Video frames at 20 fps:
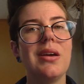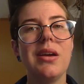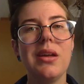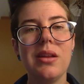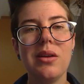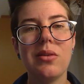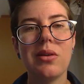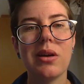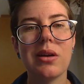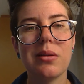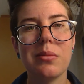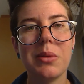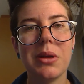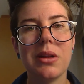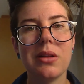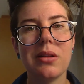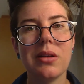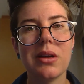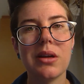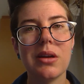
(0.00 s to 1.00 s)
Highly
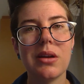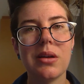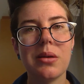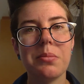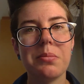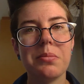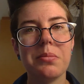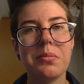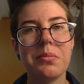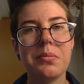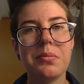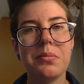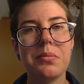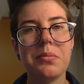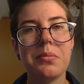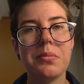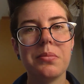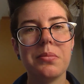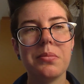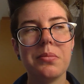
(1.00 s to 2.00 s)
recommend looking up
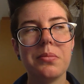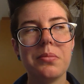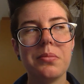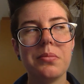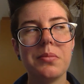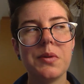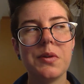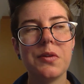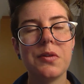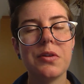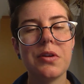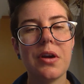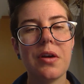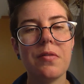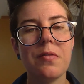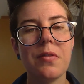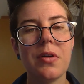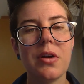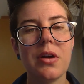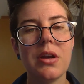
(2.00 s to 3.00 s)

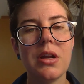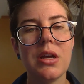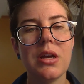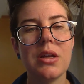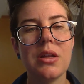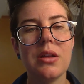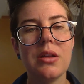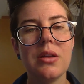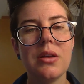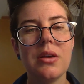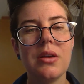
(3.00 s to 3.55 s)
stuff on it